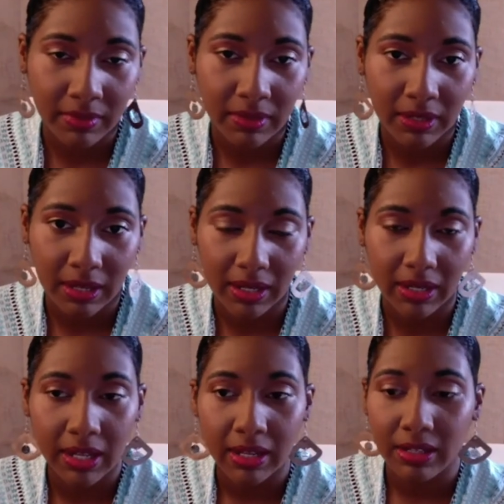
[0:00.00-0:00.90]
Okay,
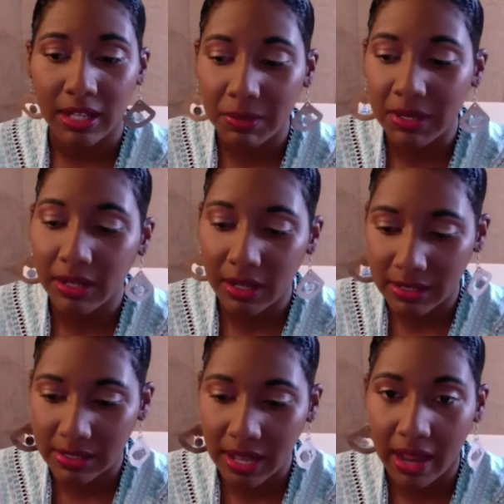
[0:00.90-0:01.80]
keeping guns
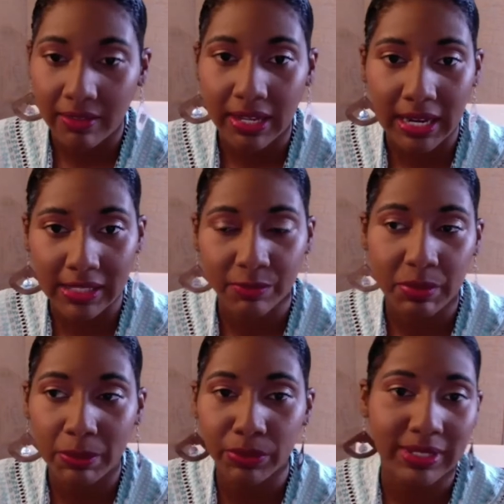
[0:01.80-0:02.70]
out of the hands of
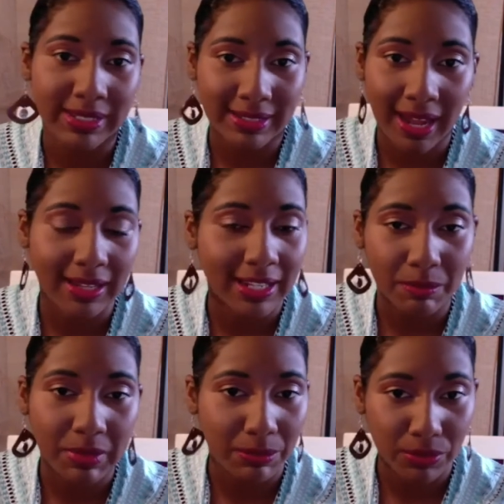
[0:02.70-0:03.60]
people does not keep
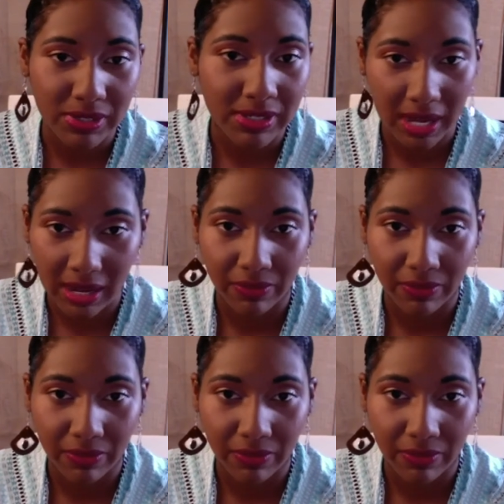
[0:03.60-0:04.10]
people safe.